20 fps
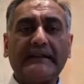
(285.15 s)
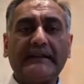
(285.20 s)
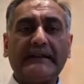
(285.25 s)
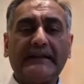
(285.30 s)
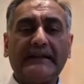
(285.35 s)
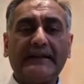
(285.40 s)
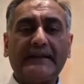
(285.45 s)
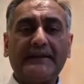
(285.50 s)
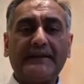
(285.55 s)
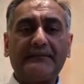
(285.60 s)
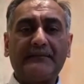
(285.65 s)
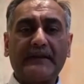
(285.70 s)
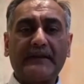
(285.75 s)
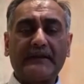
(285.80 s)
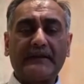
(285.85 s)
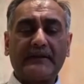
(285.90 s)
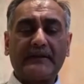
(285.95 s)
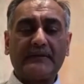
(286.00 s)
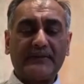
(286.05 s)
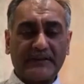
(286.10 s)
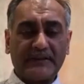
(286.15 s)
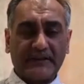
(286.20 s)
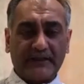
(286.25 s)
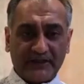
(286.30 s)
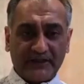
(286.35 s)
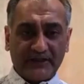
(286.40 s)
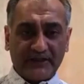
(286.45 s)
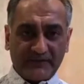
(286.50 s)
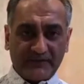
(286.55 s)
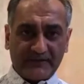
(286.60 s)
the
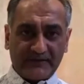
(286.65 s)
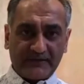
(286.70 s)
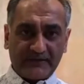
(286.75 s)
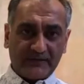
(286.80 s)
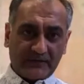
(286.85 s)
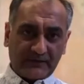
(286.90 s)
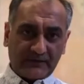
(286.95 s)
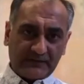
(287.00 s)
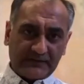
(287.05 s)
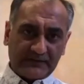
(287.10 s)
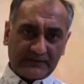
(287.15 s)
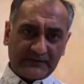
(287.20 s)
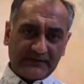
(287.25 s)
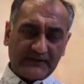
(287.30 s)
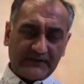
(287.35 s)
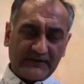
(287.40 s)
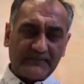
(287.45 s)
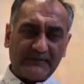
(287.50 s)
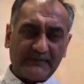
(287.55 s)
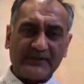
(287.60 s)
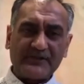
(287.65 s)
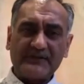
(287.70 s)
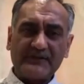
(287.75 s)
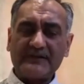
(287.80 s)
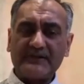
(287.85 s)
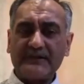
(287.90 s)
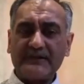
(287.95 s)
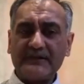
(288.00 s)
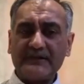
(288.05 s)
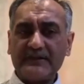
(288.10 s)
podiatrist, the doctor, the
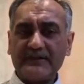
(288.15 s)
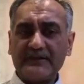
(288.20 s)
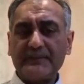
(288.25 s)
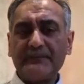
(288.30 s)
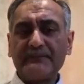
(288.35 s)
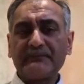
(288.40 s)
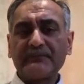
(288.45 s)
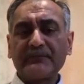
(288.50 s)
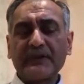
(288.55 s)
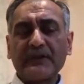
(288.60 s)
specialist nurse,